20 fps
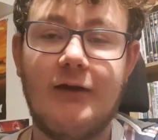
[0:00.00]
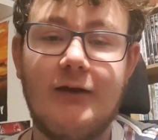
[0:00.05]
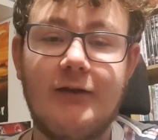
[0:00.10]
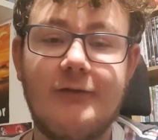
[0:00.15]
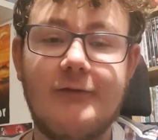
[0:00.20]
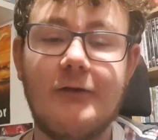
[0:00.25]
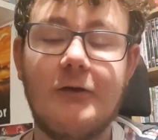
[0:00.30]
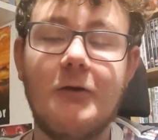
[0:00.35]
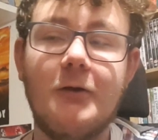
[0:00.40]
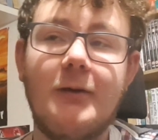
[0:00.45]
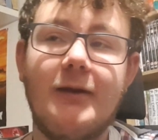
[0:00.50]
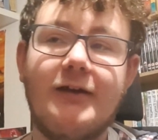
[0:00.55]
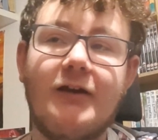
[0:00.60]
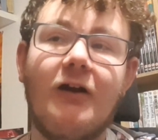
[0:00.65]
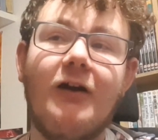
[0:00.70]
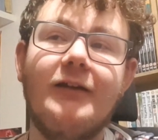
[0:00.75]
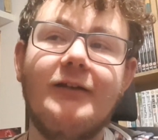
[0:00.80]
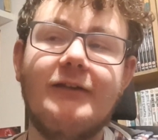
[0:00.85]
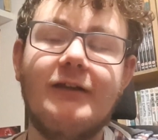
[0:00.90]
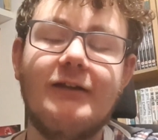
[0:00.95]
So it
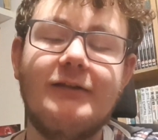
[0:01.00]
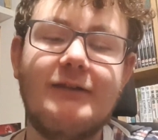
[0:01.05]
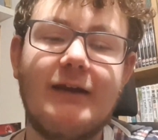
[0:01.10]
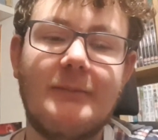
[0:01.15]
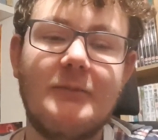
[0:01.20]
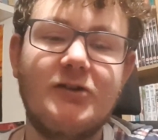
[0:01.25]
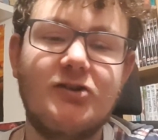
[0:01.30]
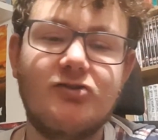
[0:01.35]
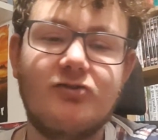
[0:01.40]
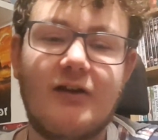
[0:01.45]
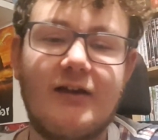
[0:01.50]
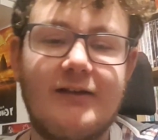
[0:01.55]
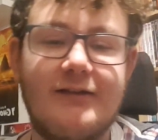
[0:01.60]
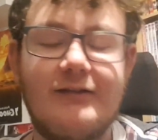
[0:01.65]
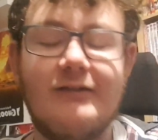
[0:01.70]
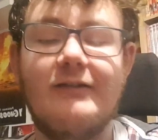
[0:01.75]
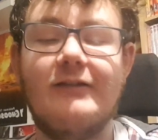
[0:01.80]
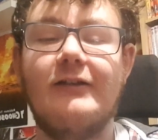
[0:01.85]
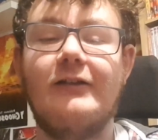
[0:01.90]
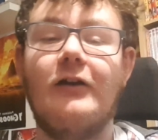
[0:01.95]
kind of
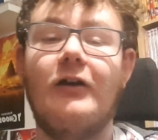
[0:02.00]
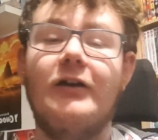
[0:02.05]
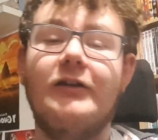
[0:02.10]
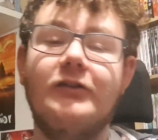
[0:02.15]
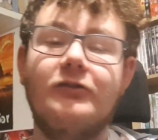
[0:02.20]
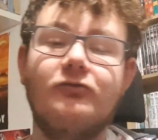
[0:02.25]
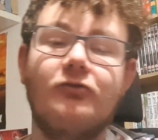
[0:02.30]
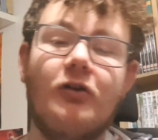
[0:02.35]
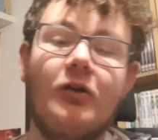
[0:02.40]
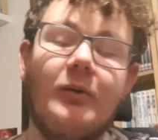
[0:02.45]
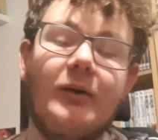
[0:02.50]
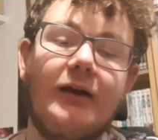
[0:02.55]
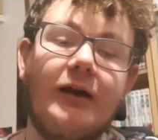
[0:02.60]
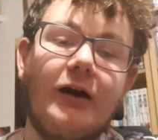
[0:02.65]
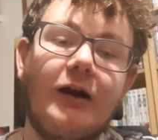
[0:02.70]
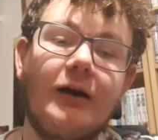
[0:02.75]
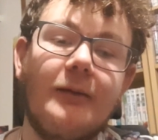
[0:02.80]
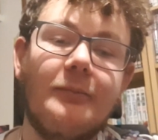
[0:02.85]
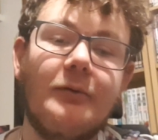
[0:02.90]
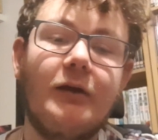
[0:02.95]
demonstrates the kind of growing
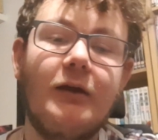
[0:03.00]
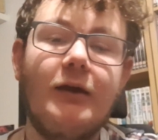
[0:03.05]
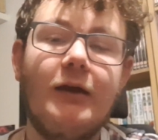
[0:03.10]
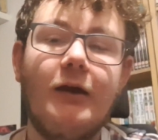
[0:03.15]
up